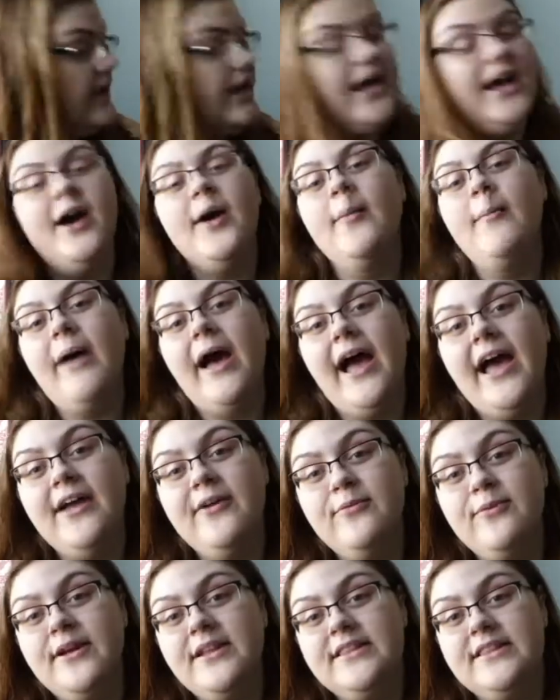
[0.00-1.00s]
I
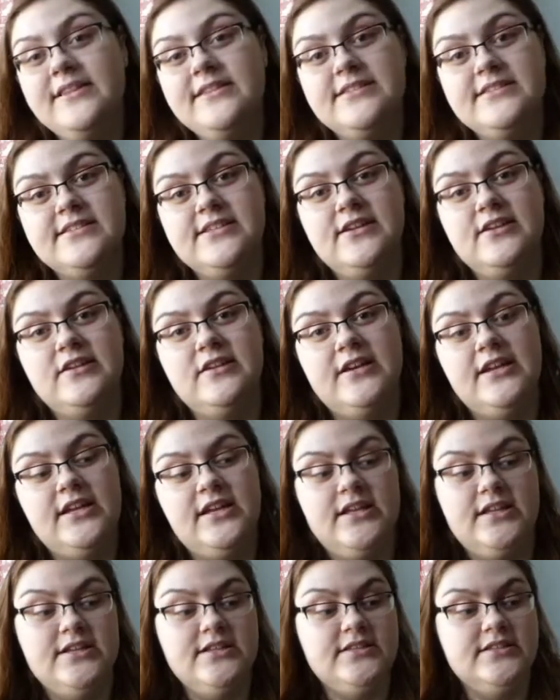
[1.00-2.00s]
read this
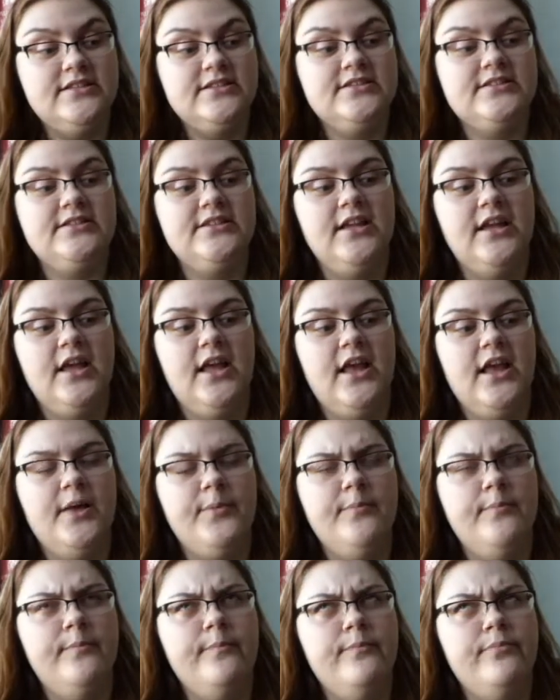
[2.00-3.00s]
series
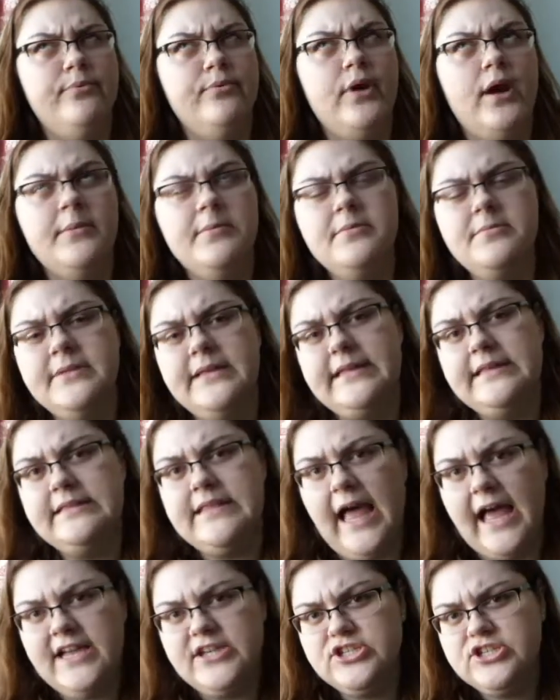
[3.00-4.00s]
probably
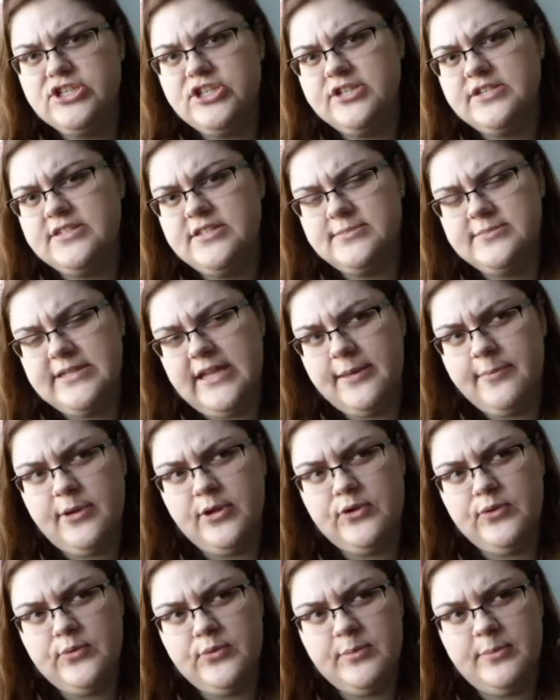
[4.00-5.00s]
last year sometime.
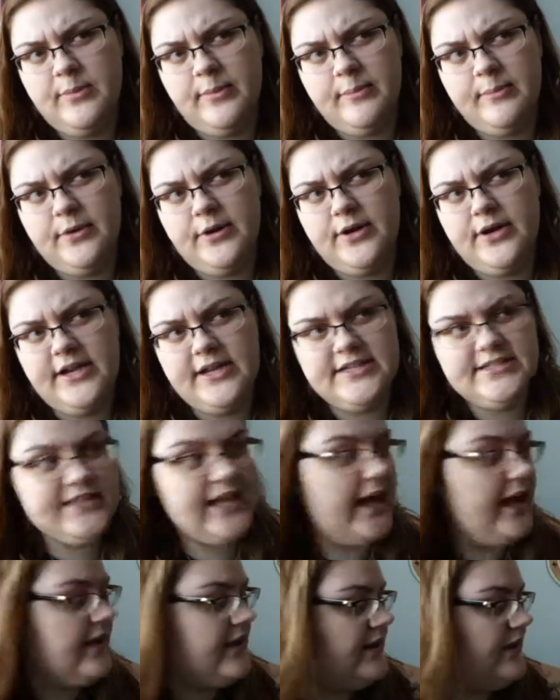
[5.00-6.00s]
I don't remember
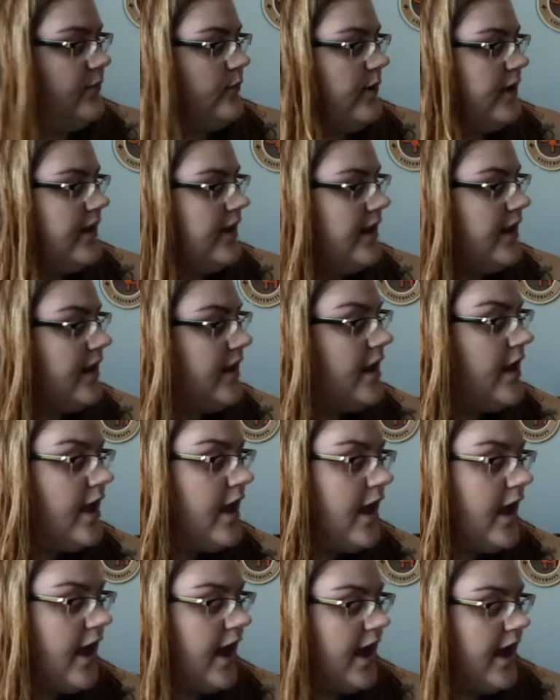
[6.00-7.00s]
exactly when,
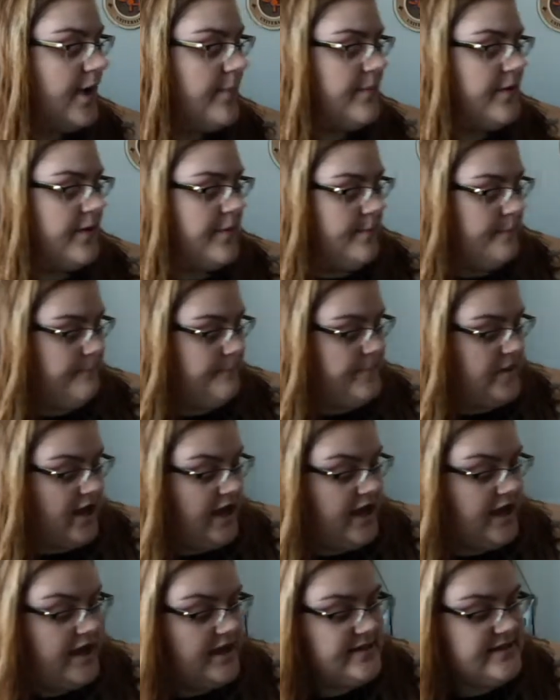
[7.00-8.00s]

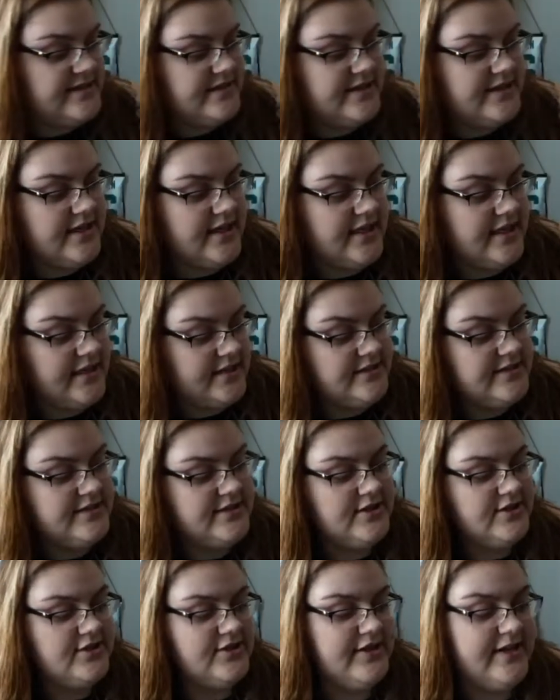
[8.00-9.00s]
but this
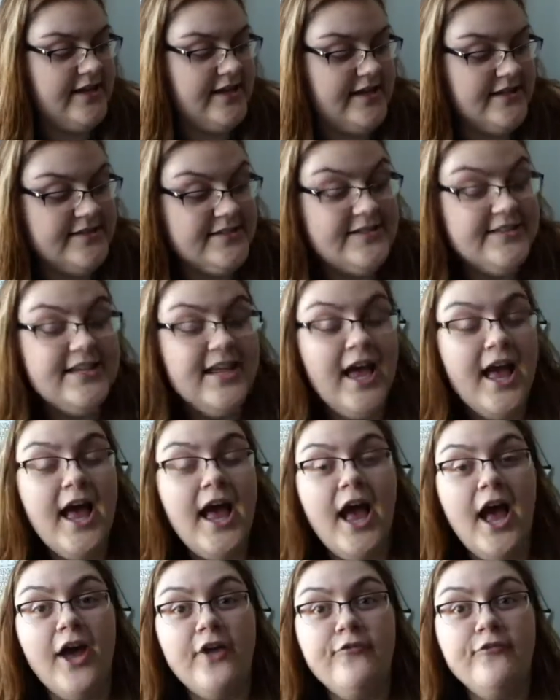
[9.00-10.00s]
series
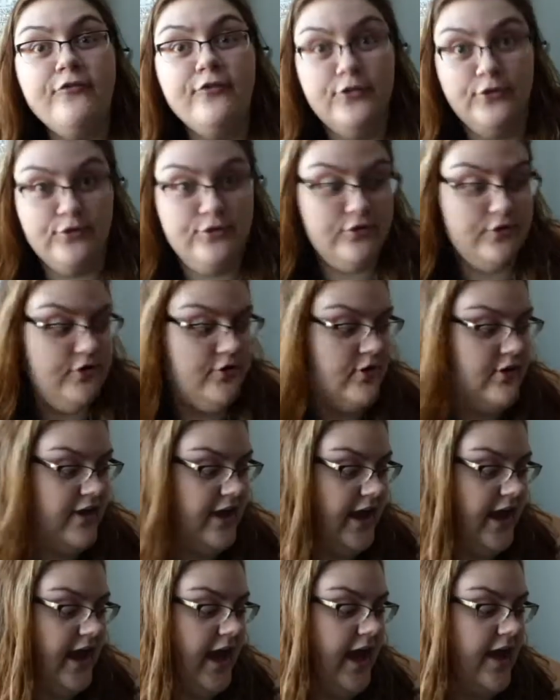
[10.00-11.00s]
I flew through,
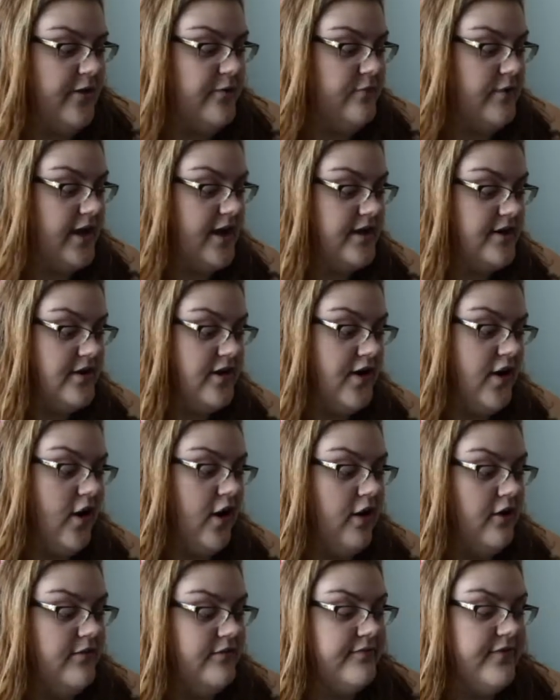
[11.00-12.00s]
okay? I read
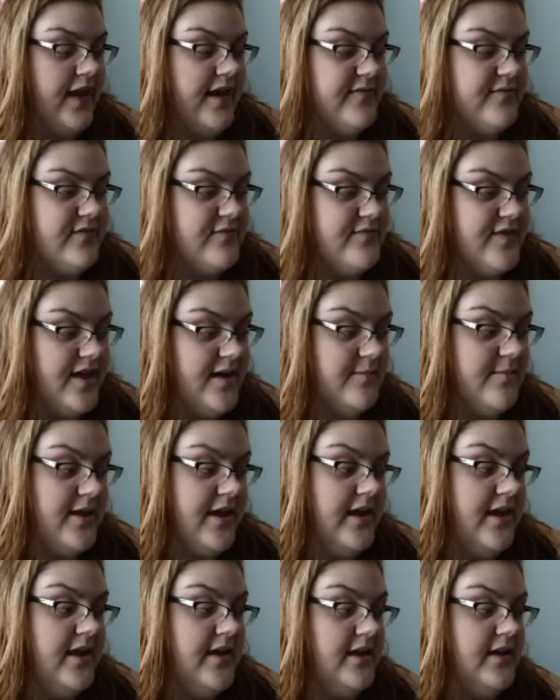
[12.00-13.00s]
all 5 of them
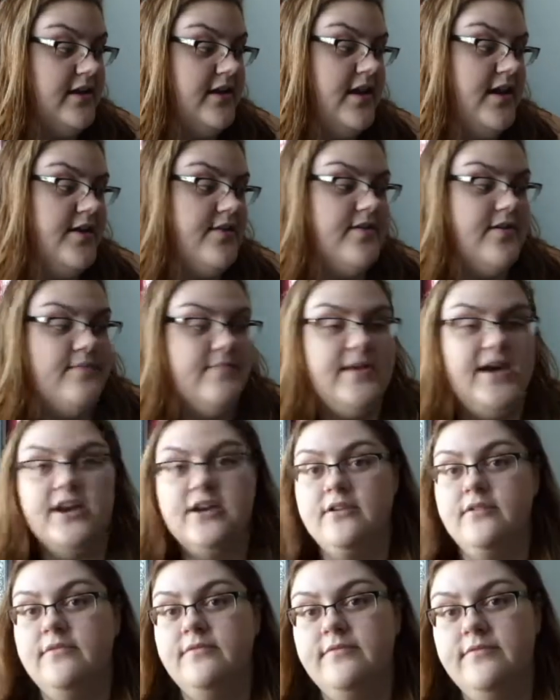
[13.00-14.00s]
in a
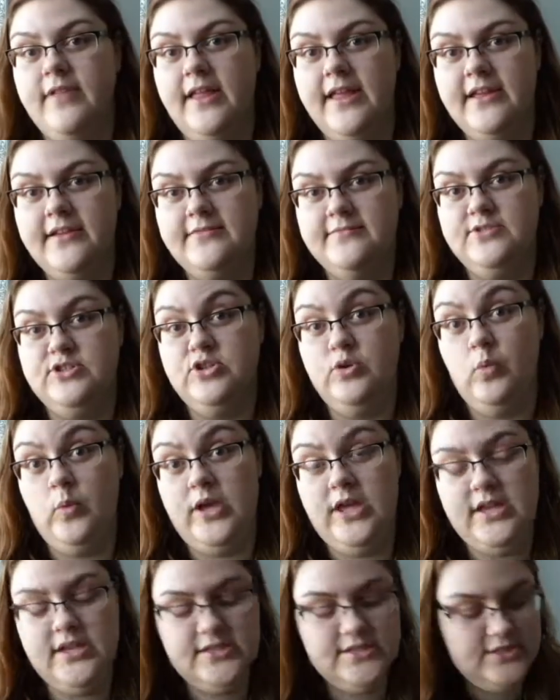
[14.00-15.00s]
matter of like 2
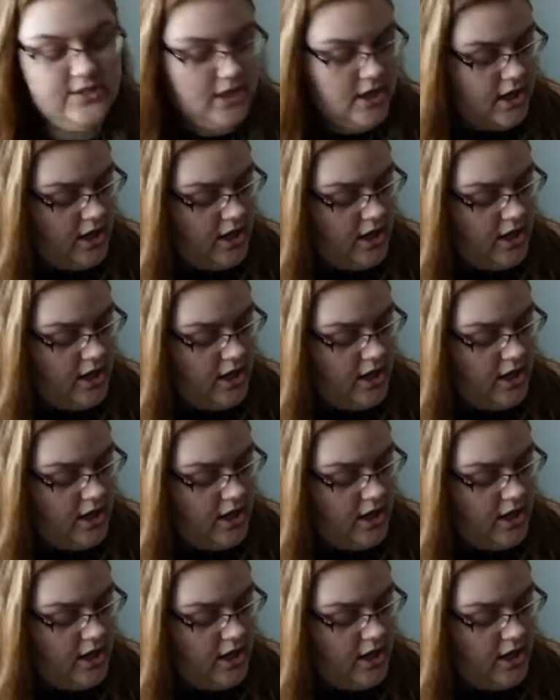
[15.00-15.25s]
weeks.